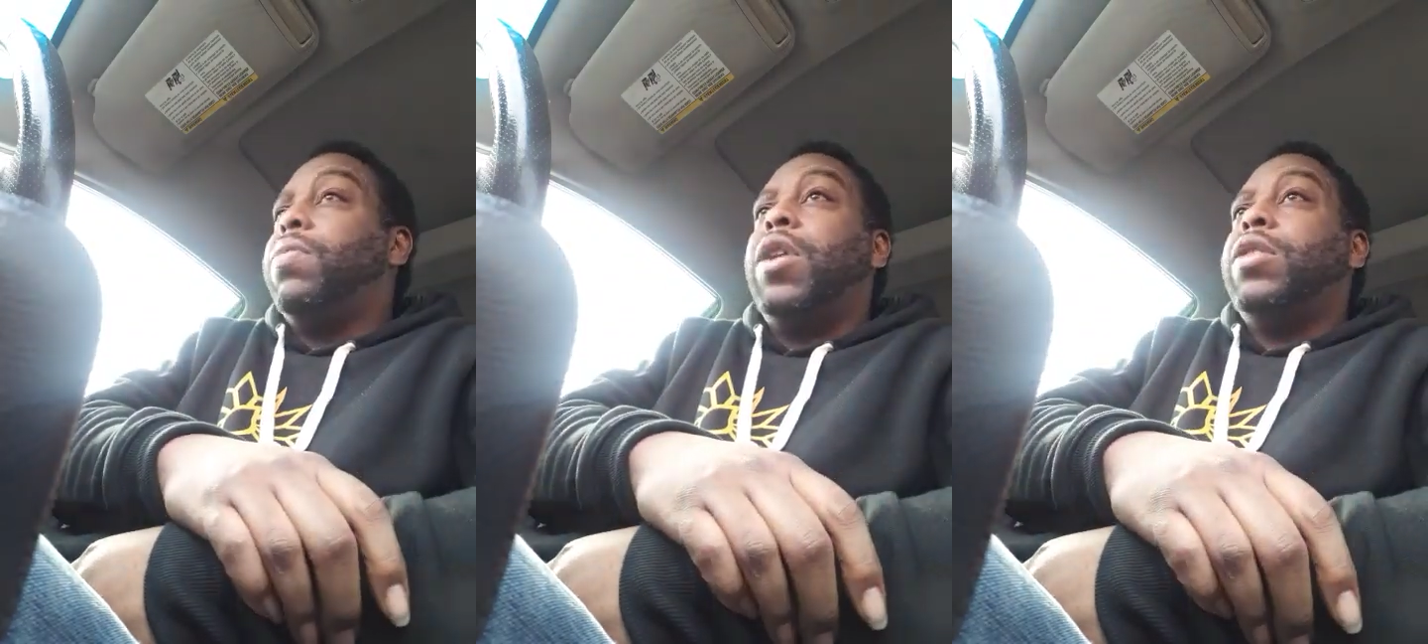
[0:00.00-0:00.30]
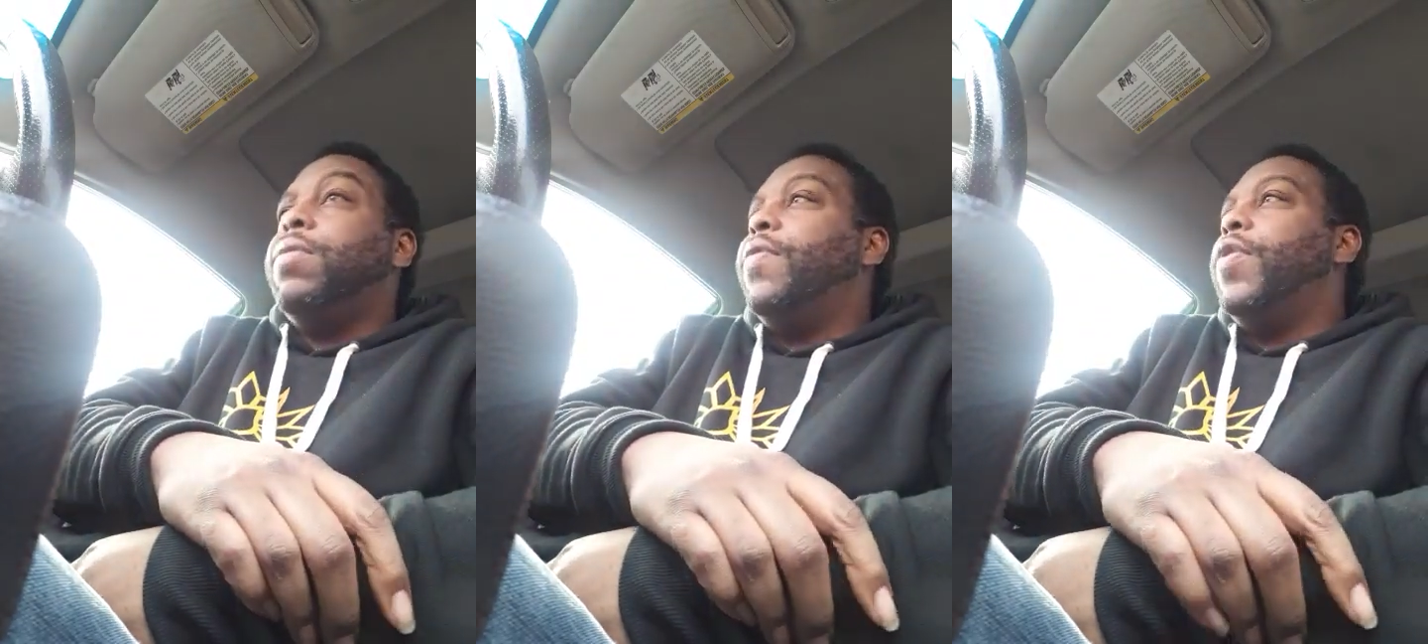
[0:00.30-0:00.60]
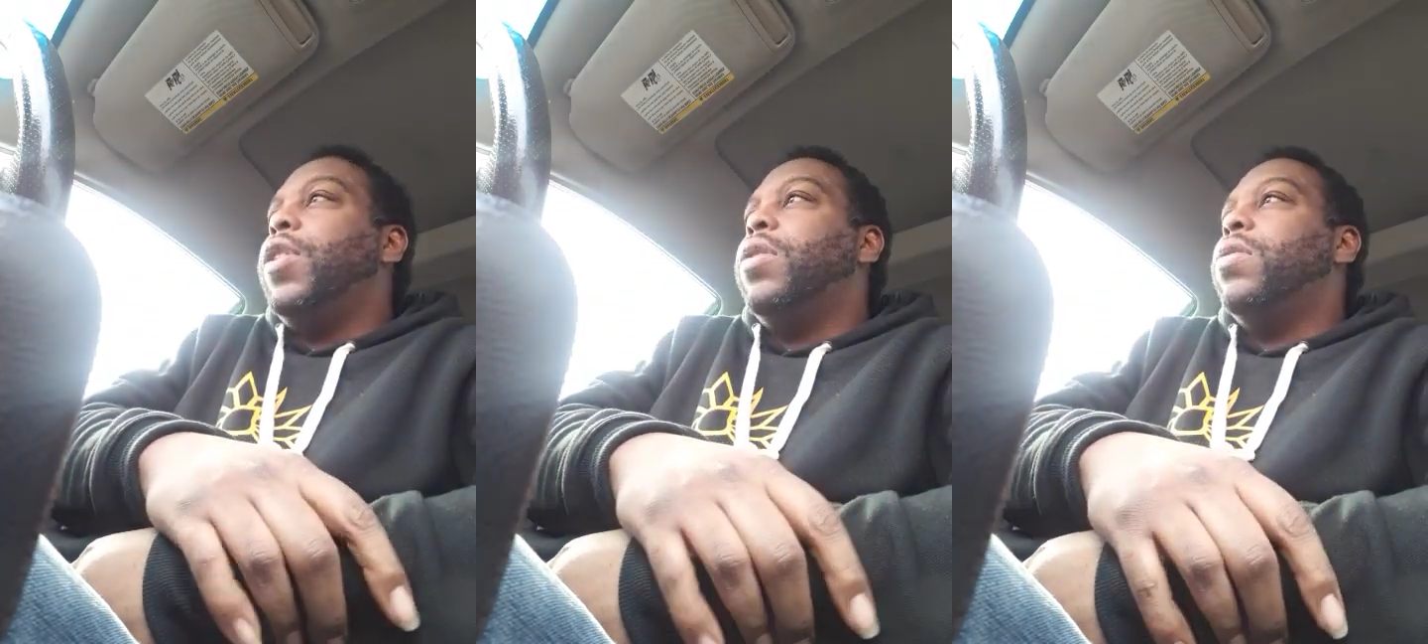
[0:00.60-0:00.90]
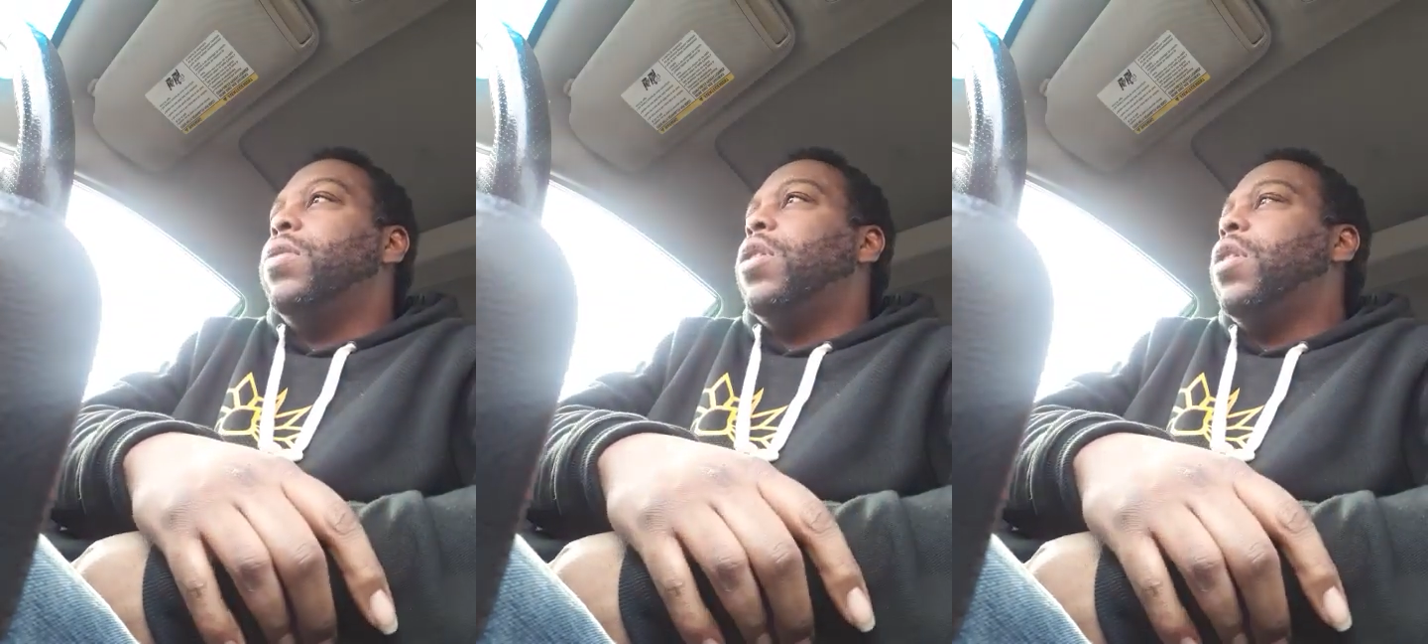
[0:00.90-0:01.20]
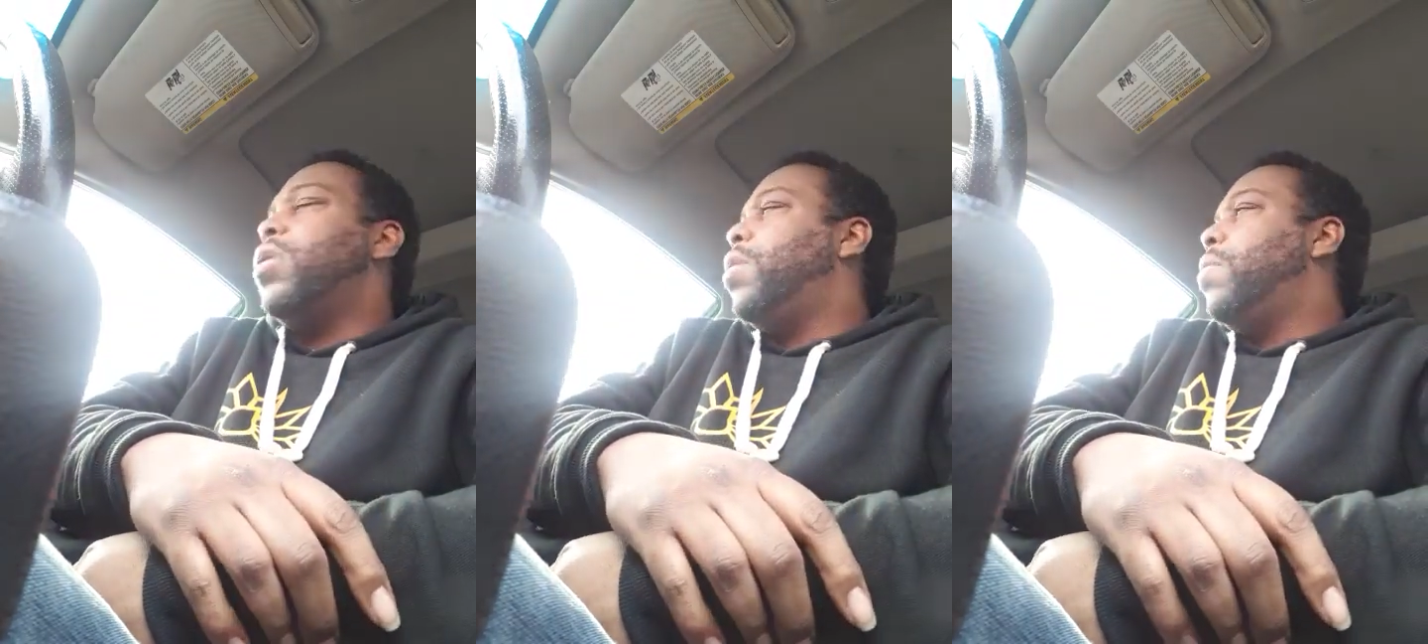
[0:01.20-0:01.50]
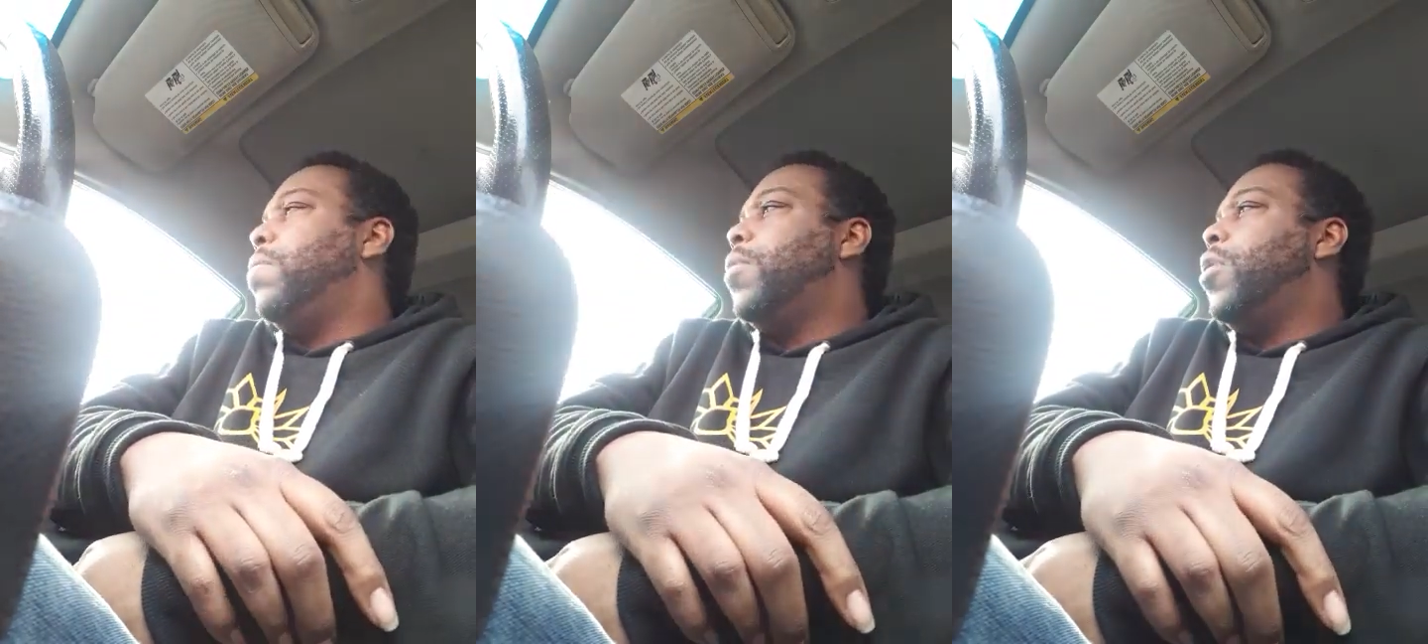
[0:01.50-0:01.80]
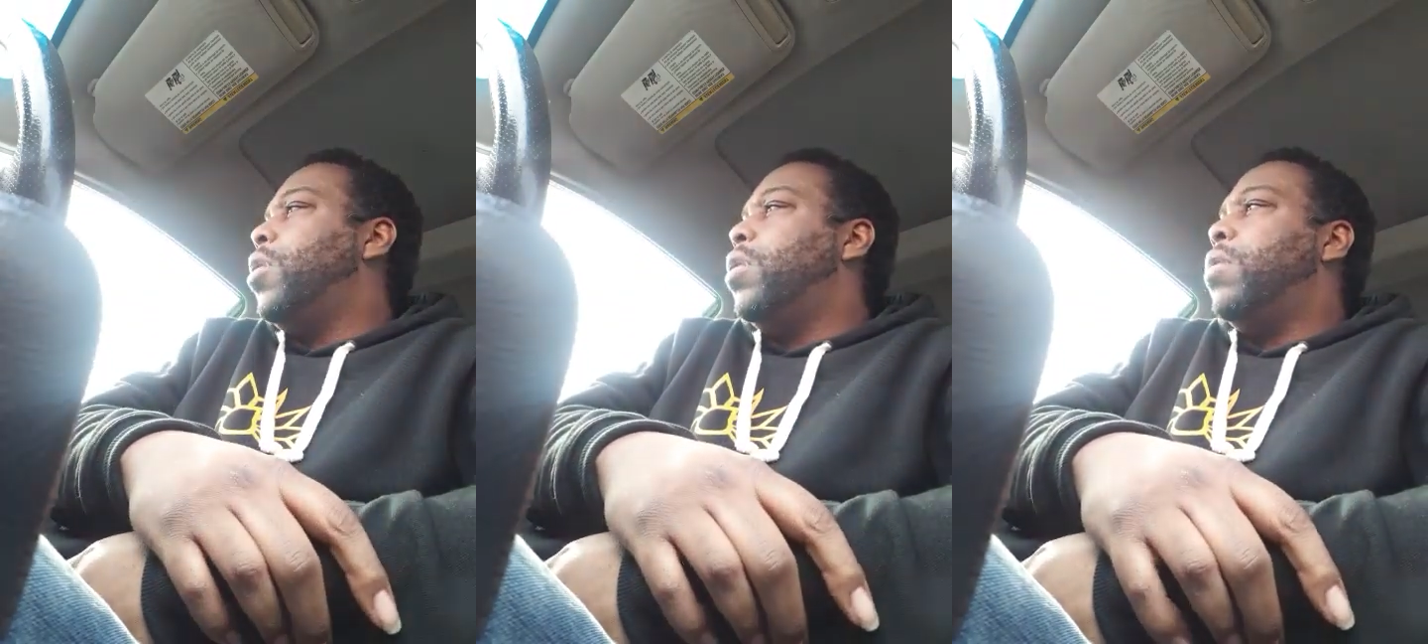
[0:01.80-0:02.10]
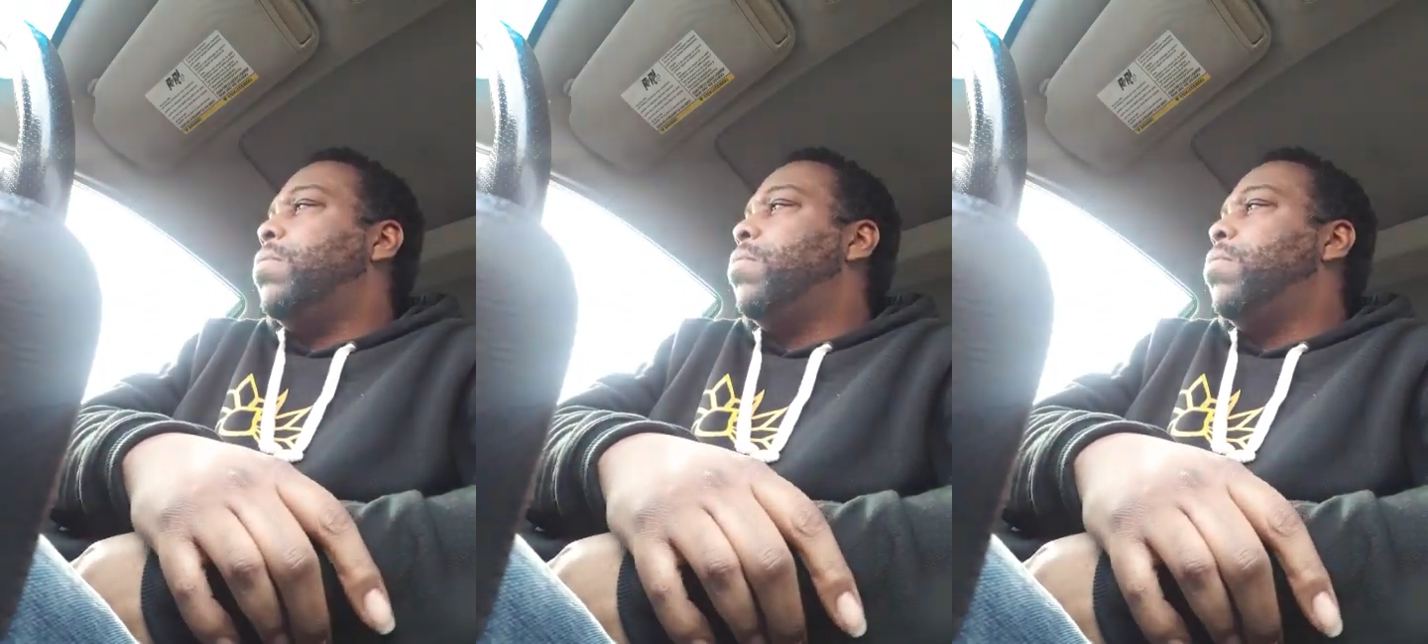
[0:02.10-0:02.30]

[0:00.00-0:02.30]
watch my videos, all them.